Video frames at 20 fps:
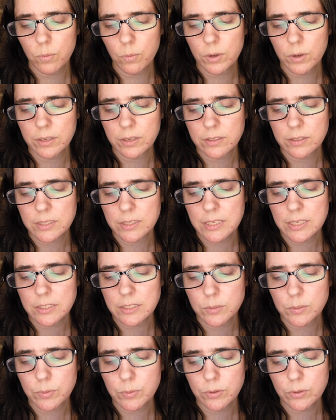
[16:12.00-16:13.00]

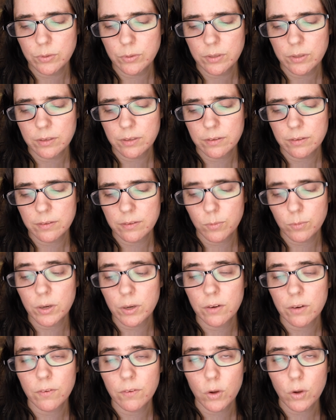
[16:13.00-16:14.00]

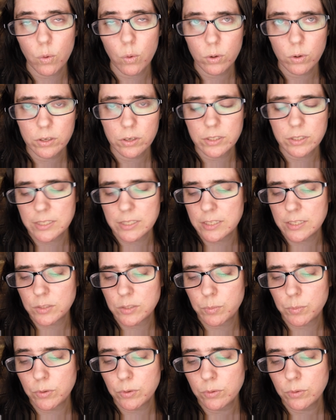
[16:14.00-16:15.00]
1/4
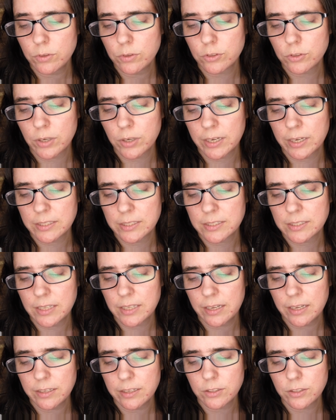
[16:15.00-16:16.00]
teaspoon dried
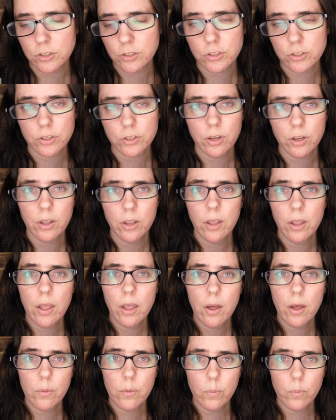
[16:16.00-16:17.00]
sage.
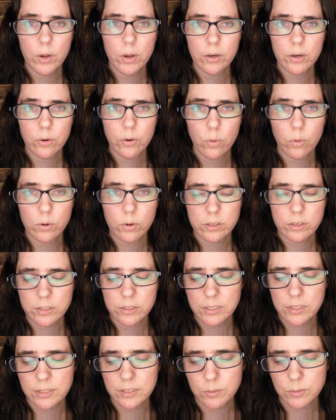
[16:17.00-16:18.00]
1/4
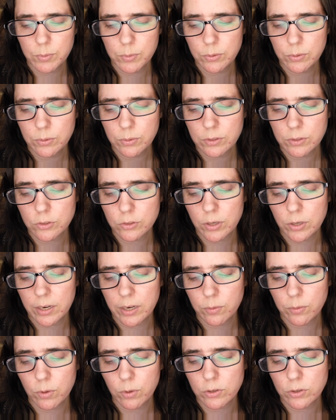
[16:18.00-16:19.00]
teaspoon
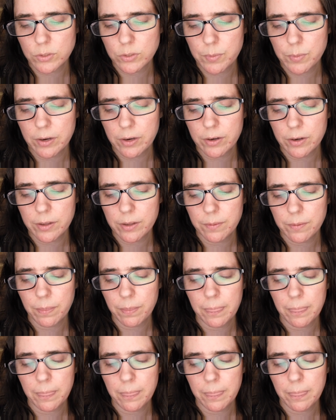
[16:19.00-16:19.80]
dried rosemary.